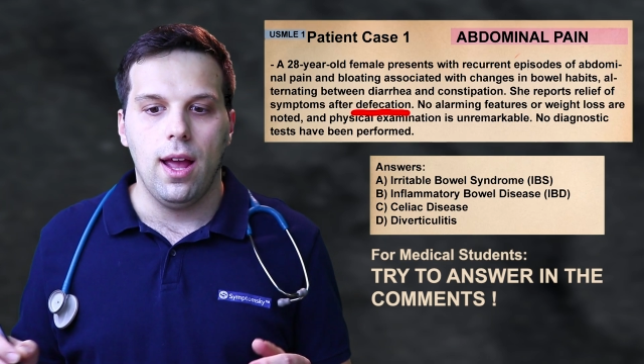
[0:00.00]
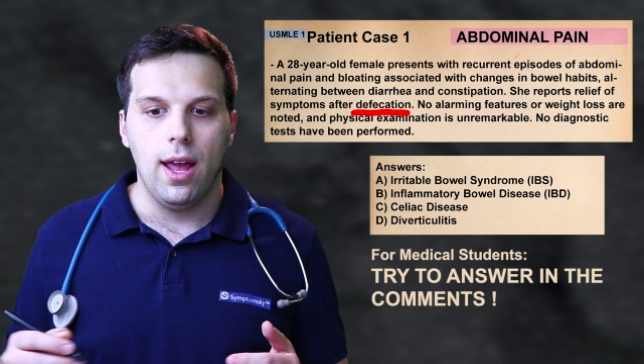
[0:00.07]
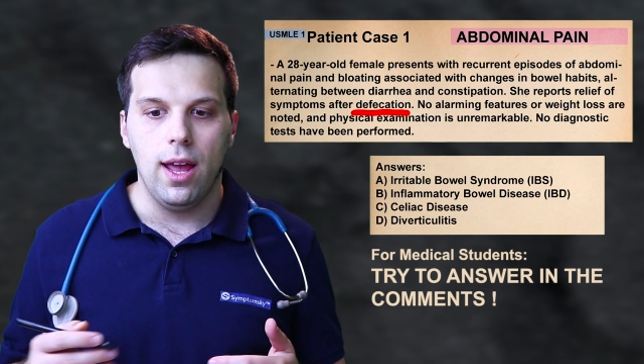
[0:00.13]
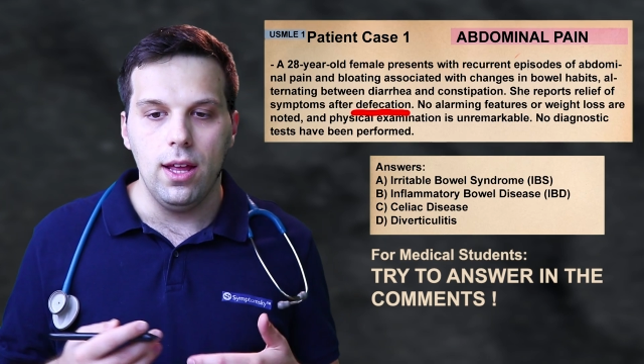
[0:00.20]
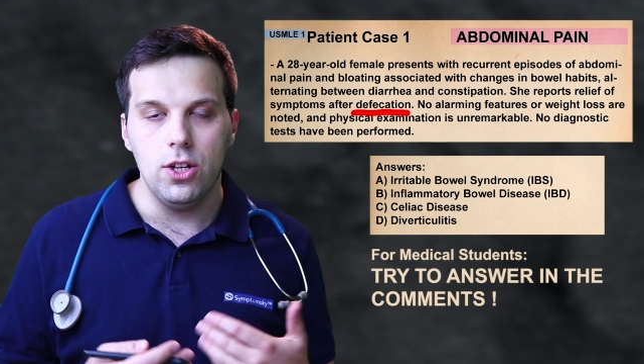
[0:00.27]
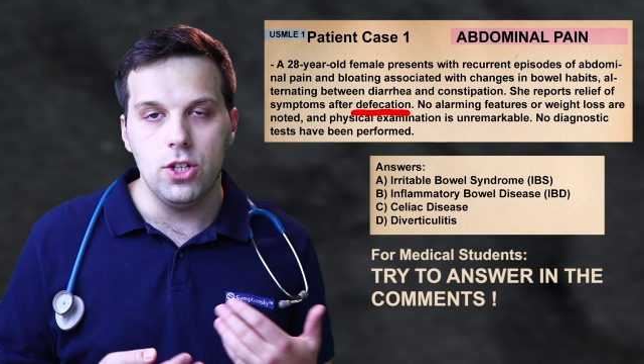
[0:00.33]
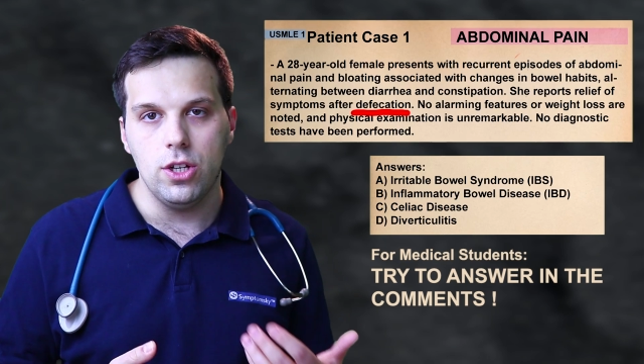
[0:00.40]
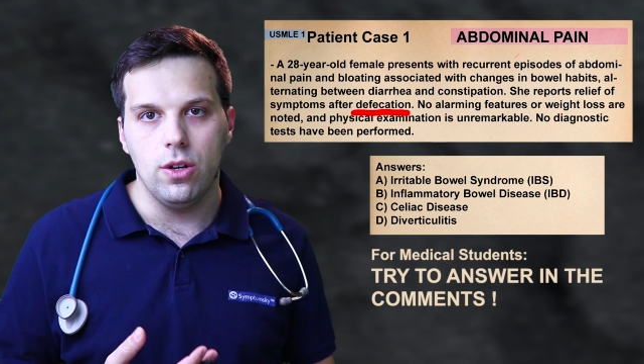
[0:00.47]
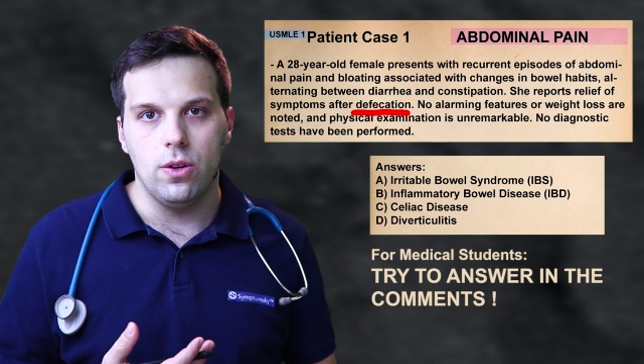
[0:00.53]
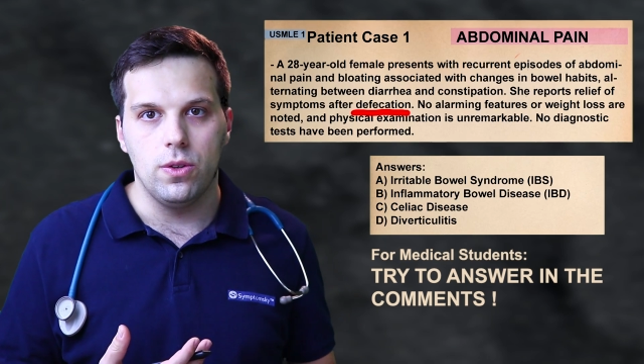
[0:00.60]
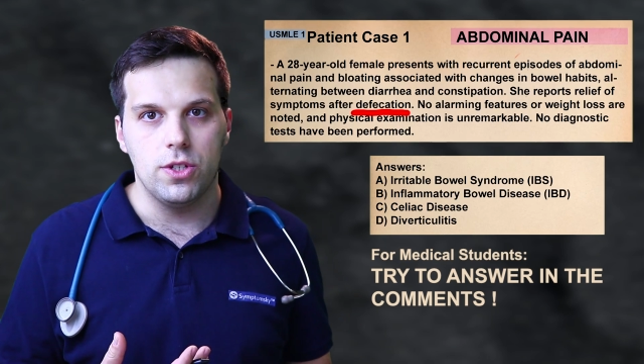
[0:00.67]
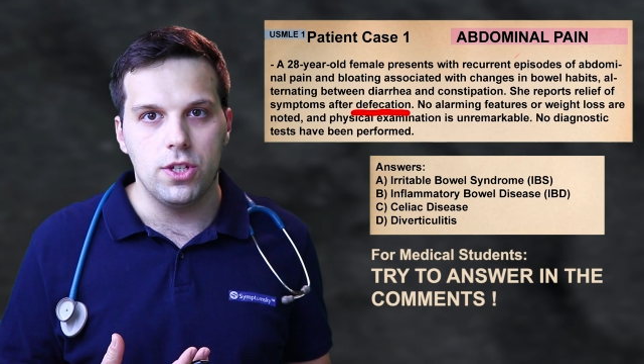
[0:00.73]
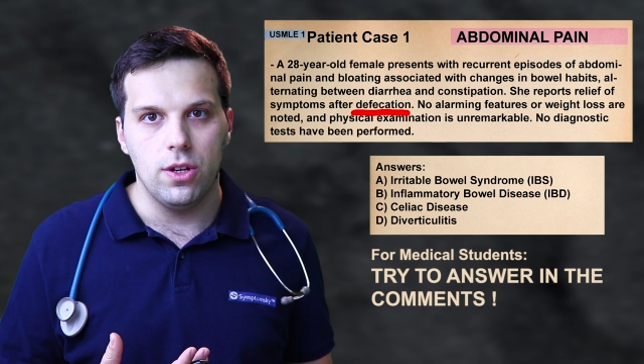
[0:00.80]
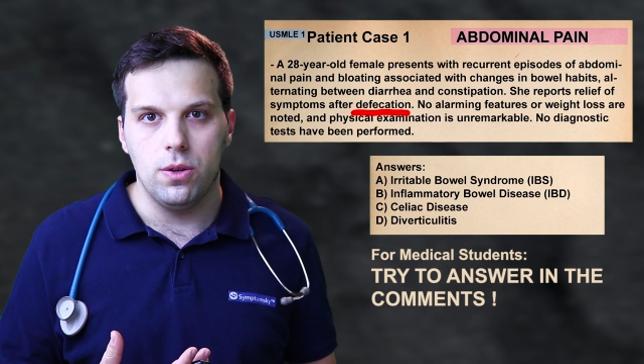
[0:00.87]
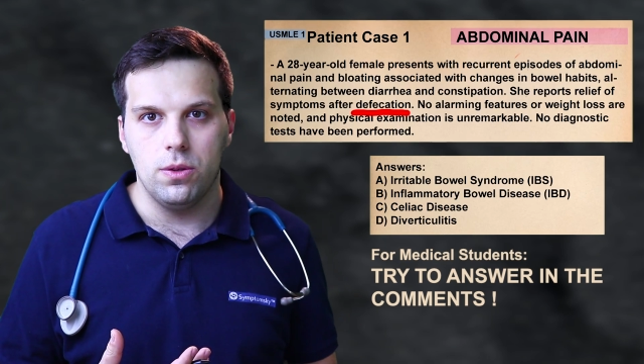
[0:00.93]
and she
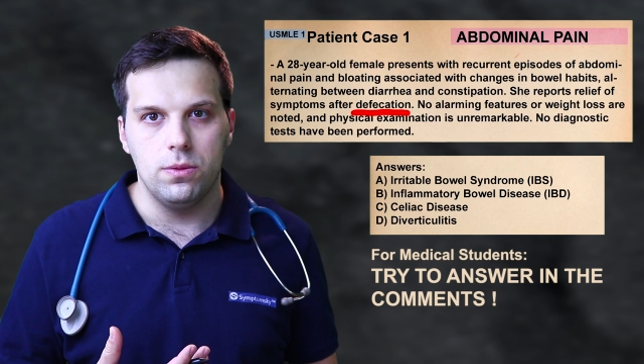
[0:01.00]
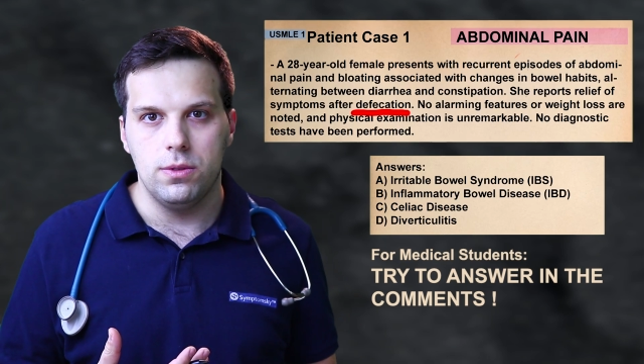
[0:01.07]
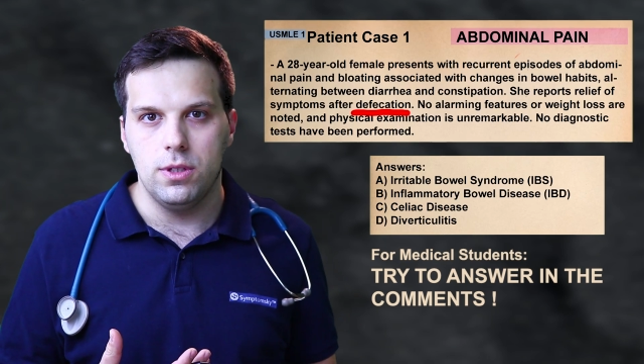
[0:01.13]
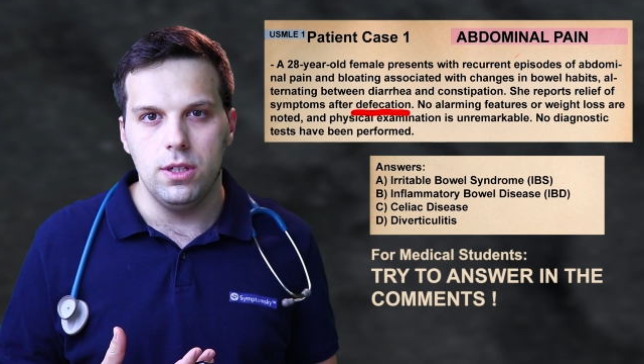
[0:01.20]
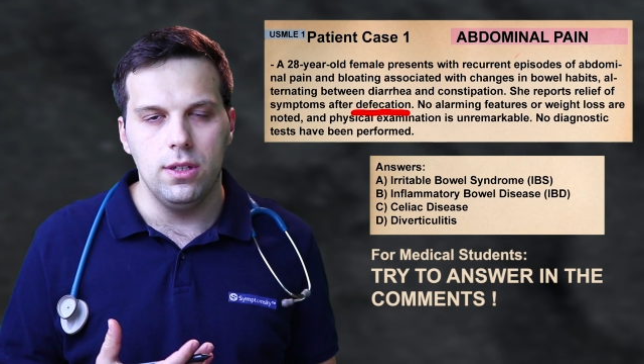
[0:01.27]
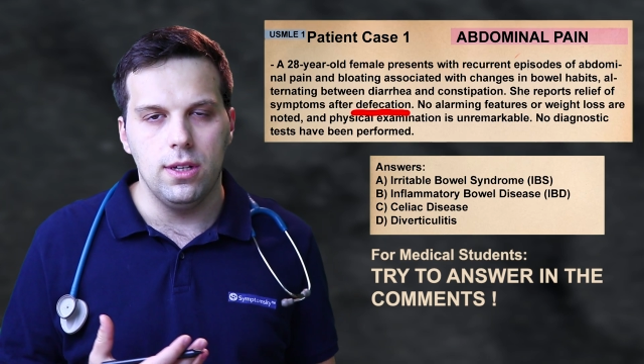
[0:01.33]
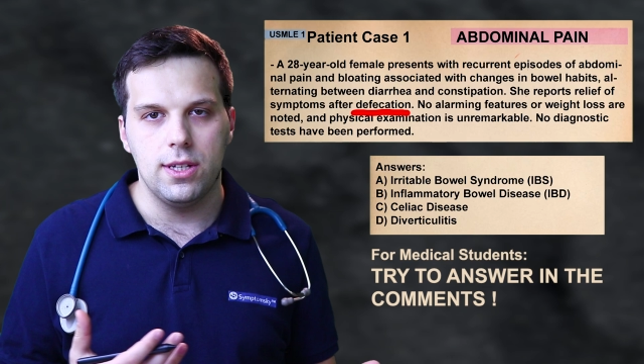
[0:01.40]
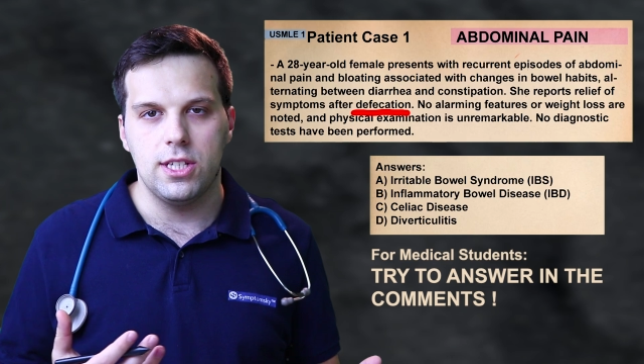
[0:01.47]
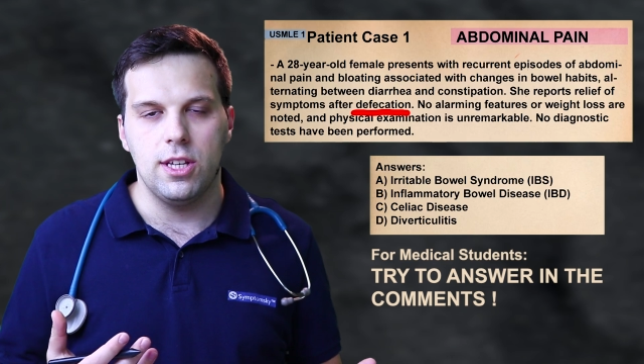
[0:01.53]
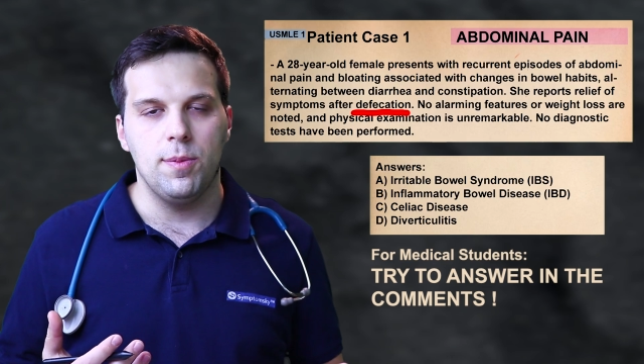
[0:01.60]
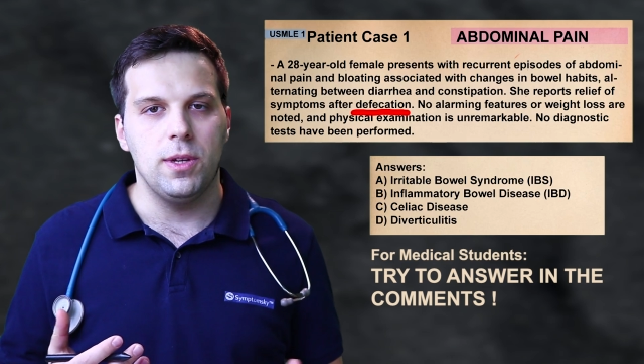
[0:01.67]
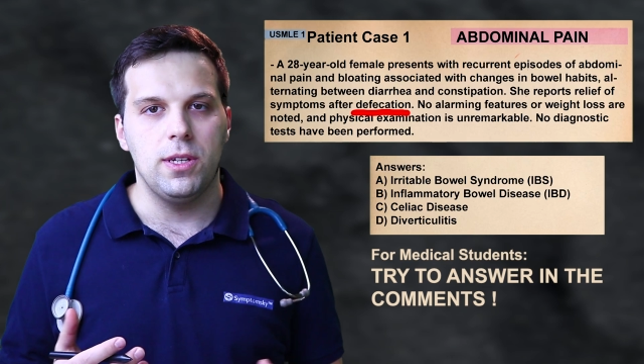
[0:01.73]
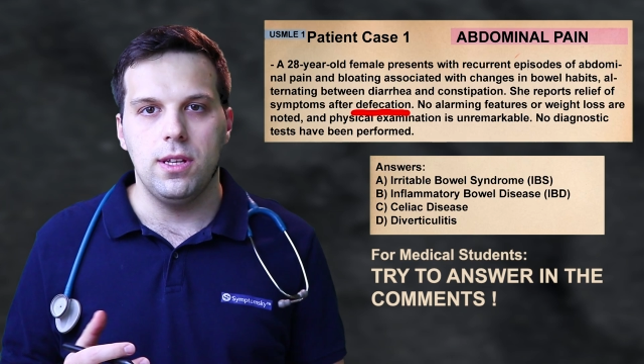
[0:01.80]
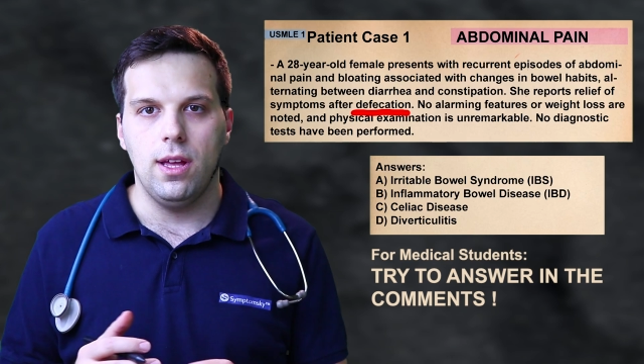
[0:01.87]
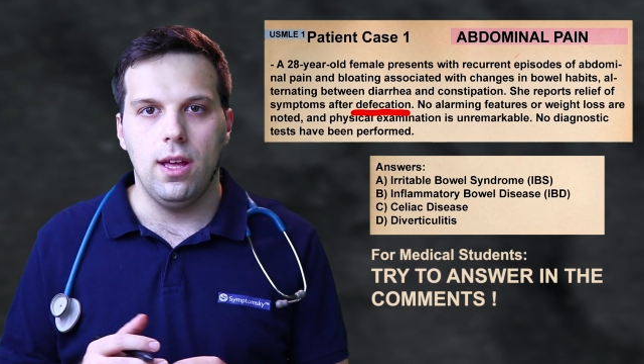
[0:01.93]
also didn't
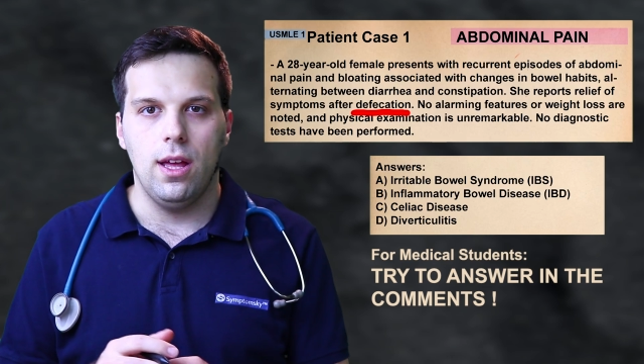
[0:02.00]
exhibit